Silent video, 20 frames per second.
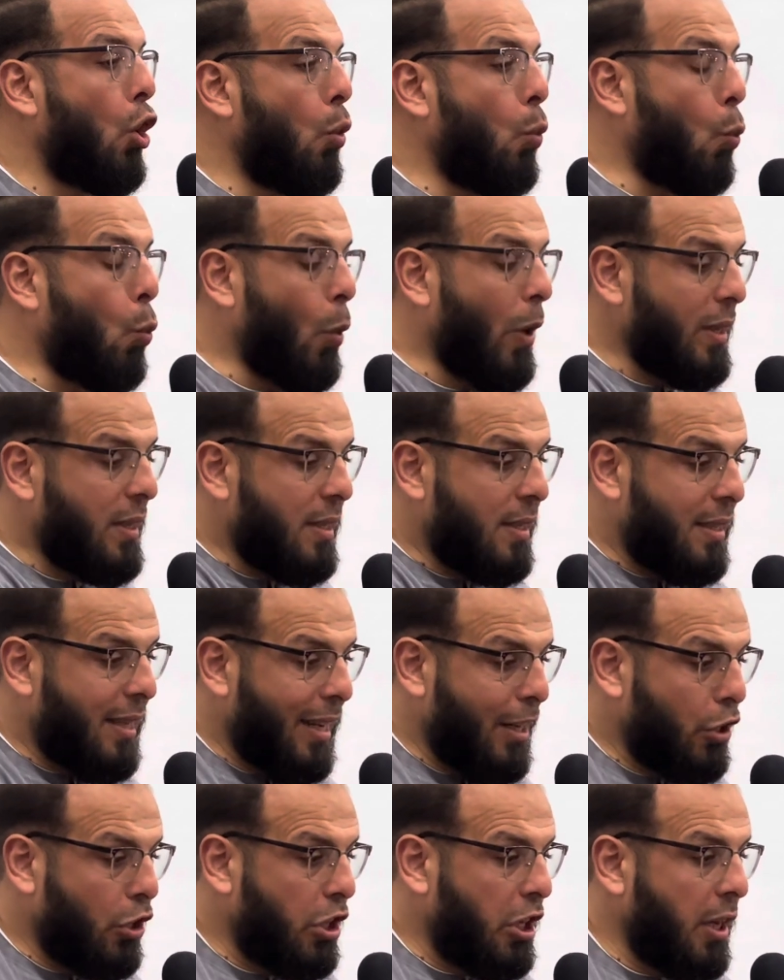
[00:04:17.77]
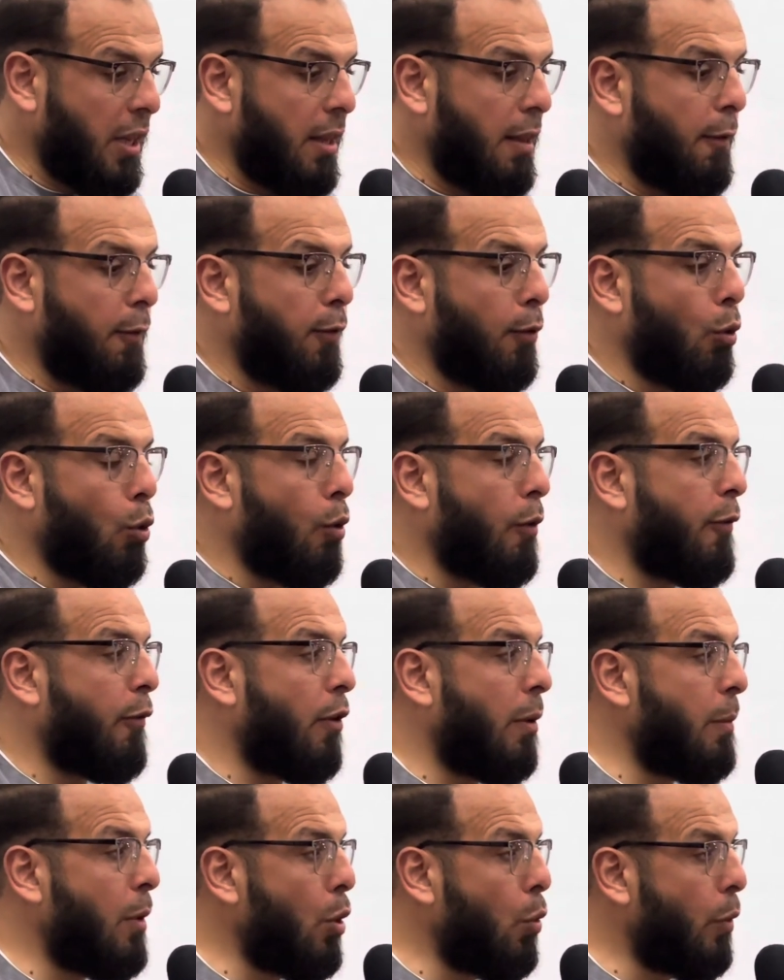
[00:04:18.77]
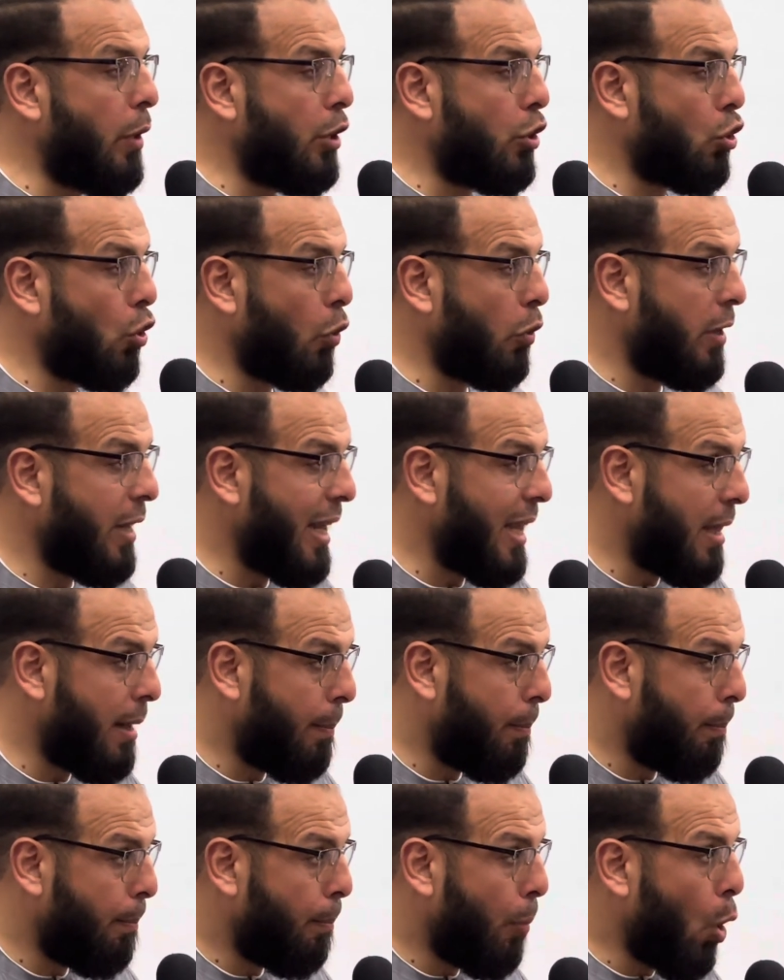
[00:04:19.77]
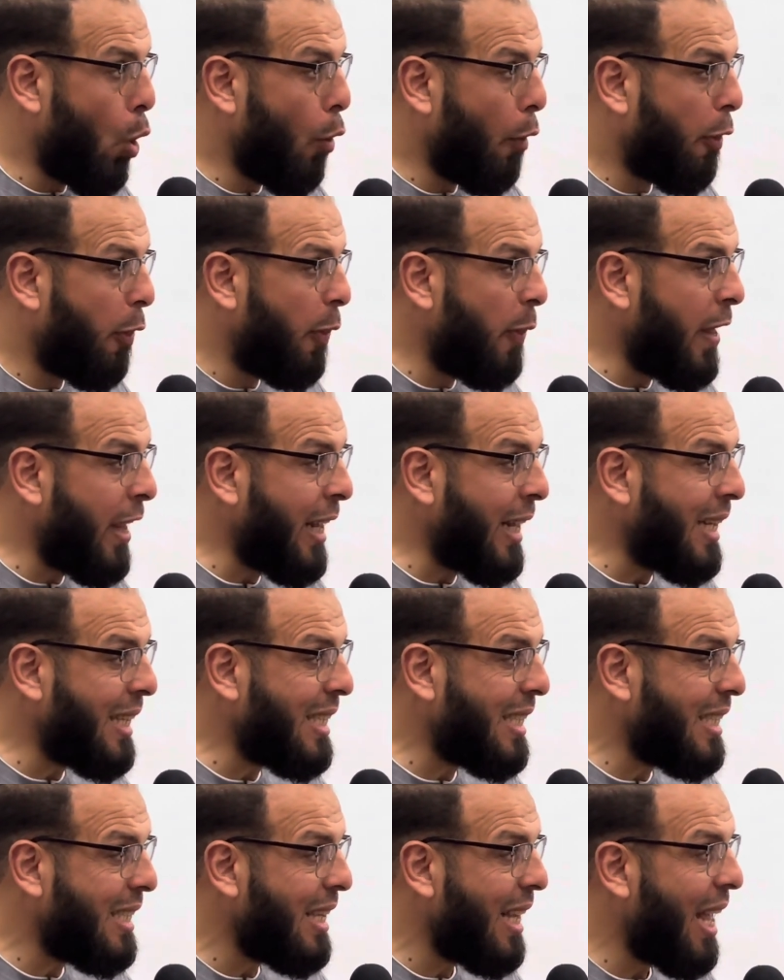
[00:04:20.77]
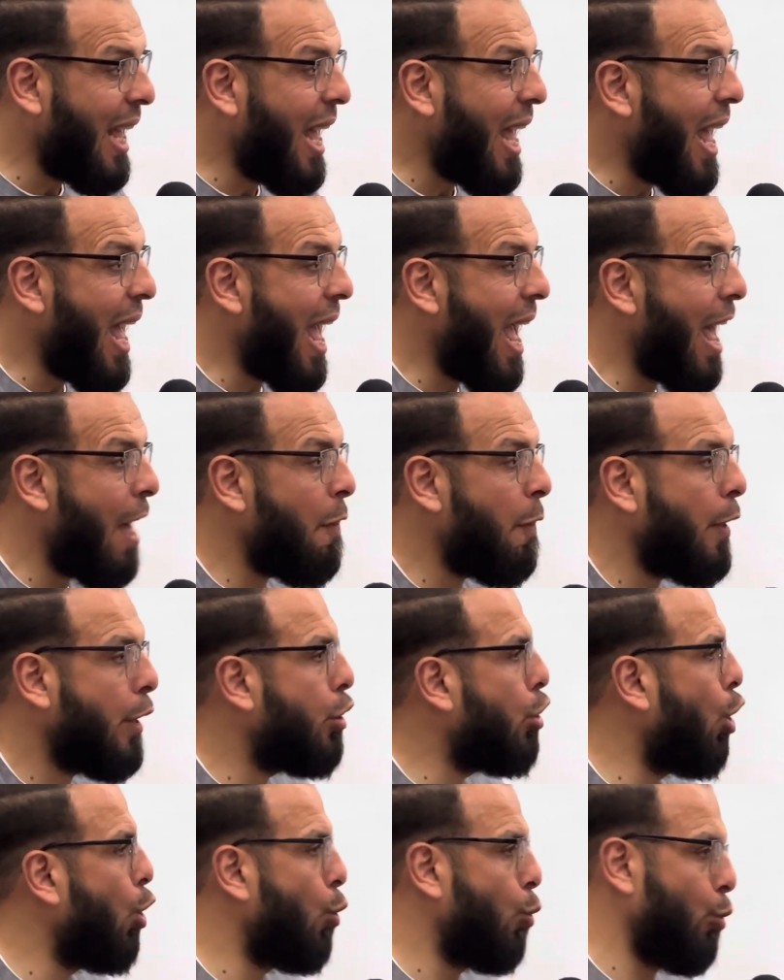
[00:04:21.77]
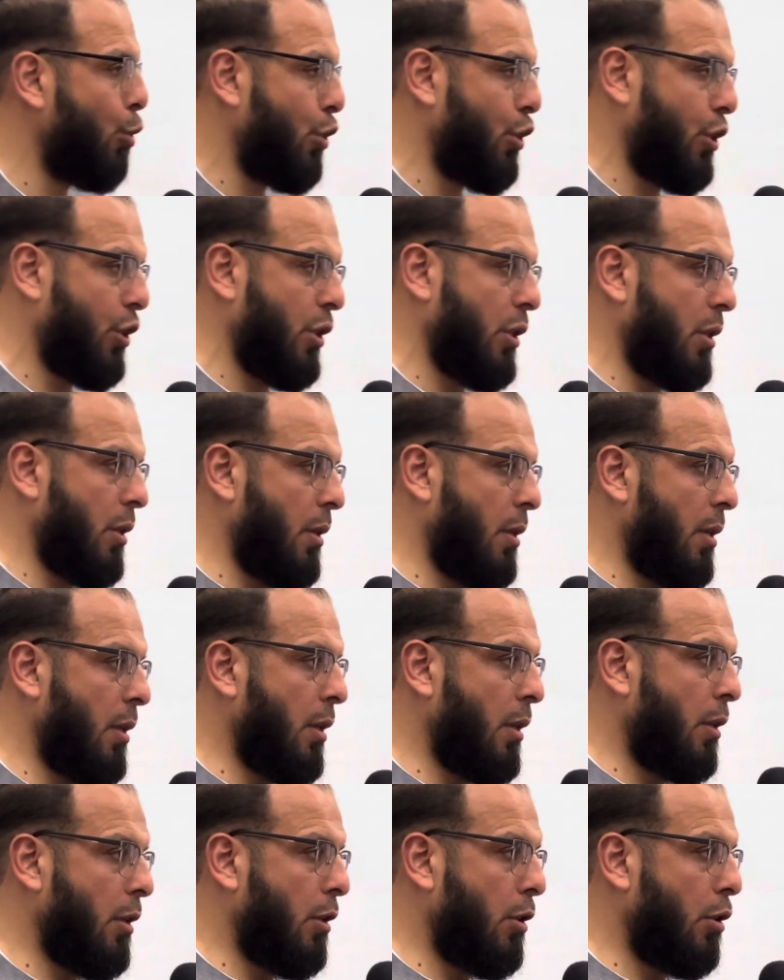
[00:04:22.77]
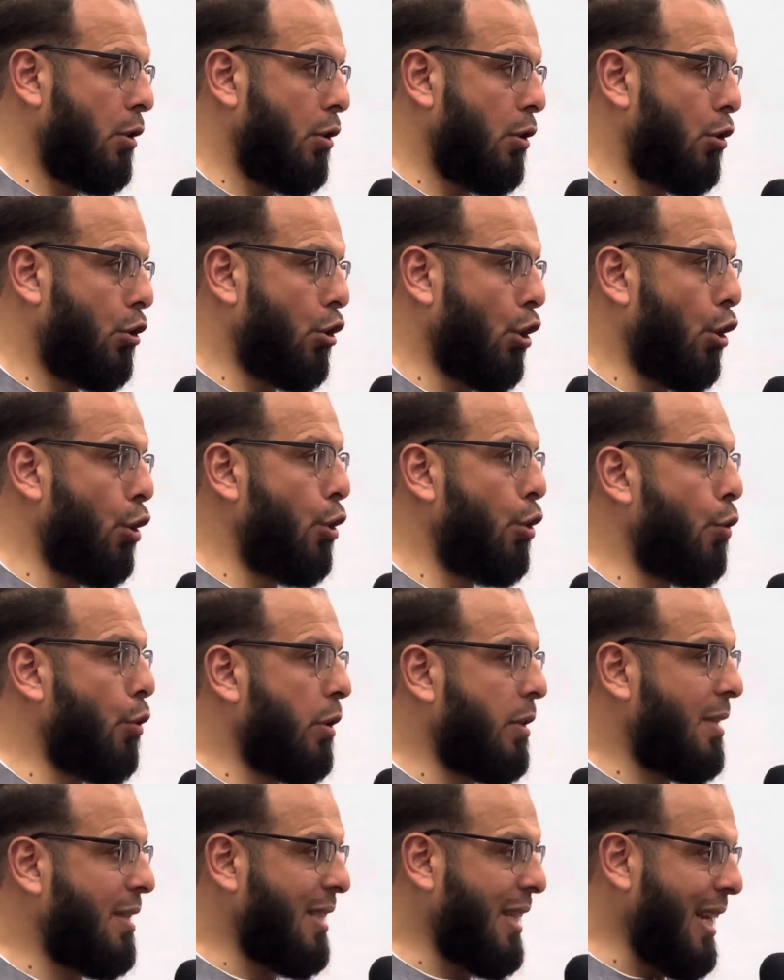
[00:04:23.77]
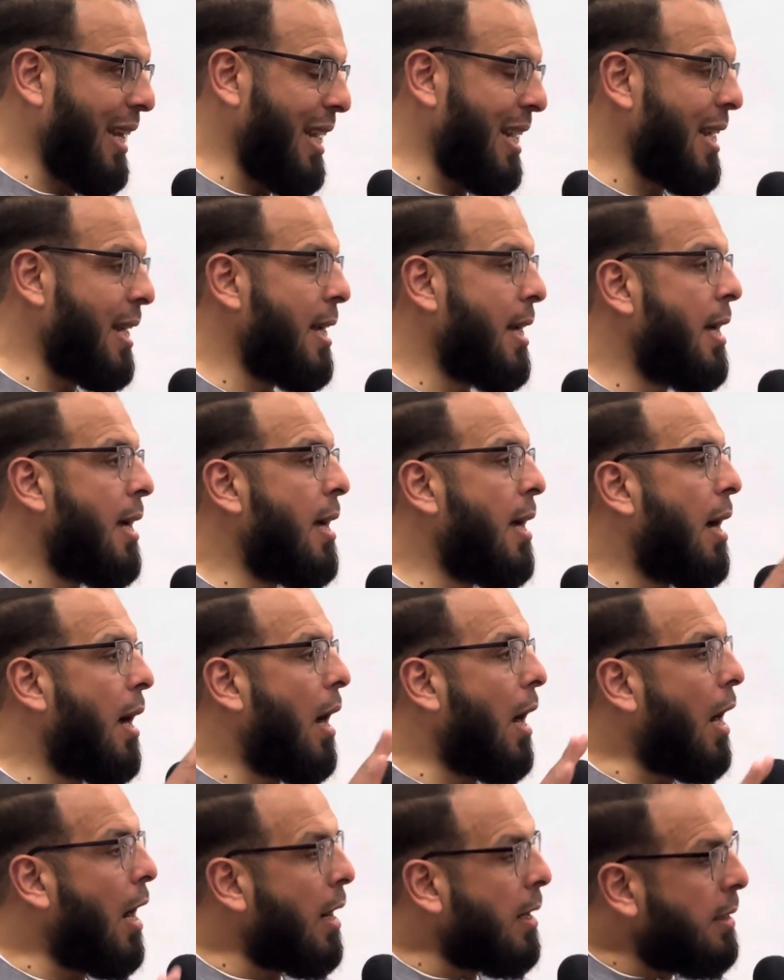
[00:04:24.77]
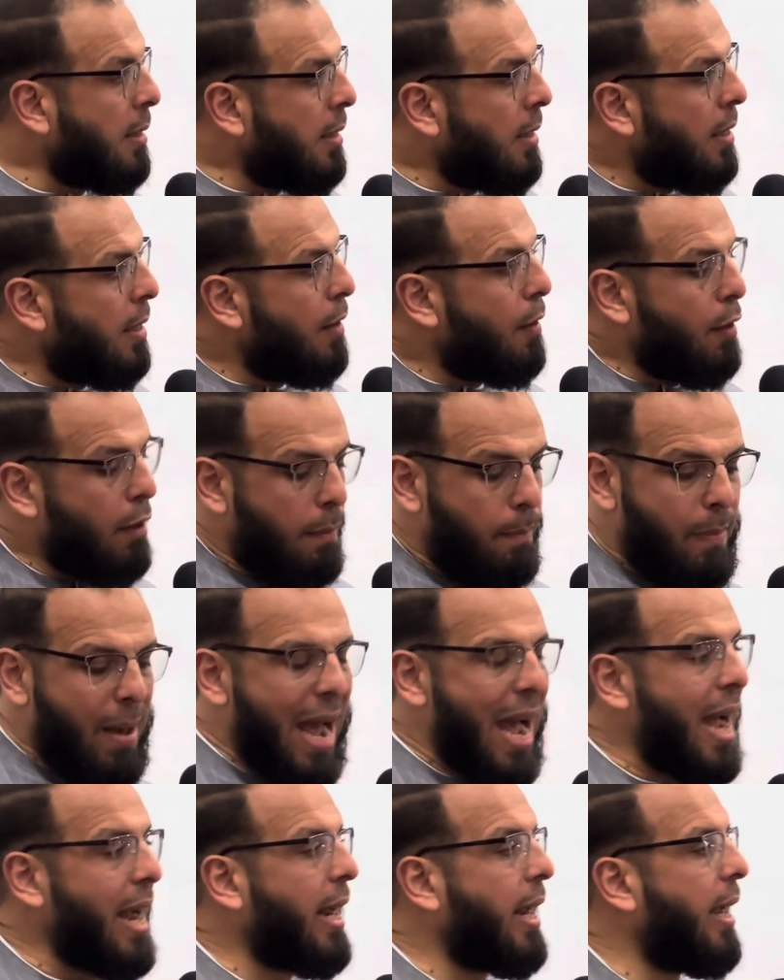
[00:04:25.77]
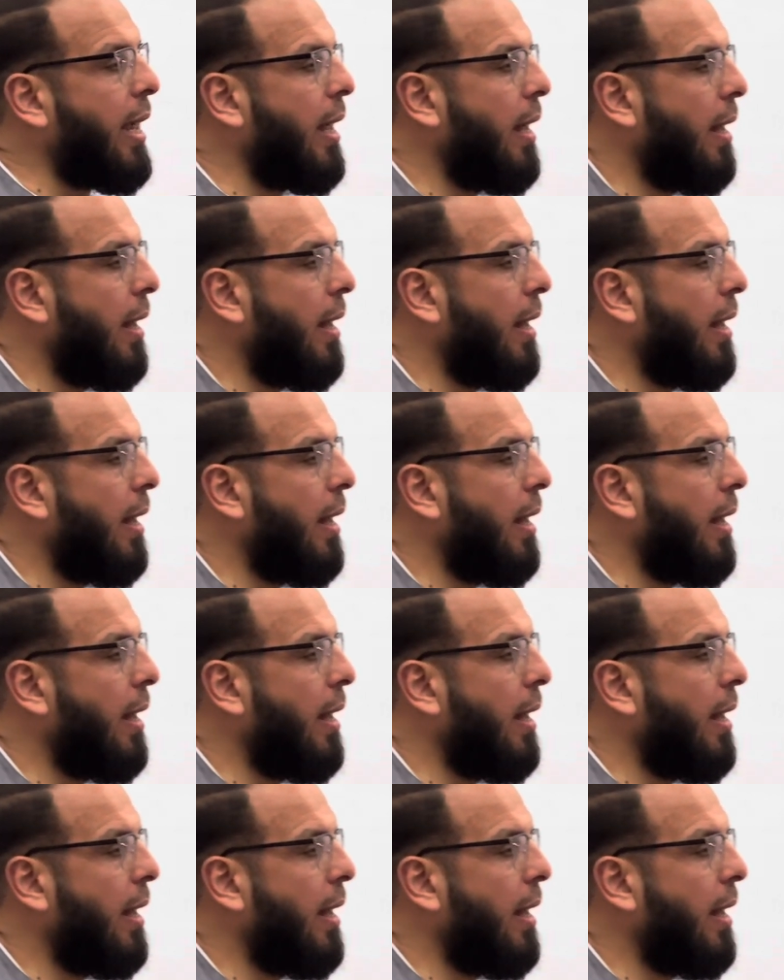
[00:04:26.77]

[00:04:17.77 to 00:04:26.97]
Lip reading: what's touching the floor from you is only the both knees and the toes. So you're sitting on the back,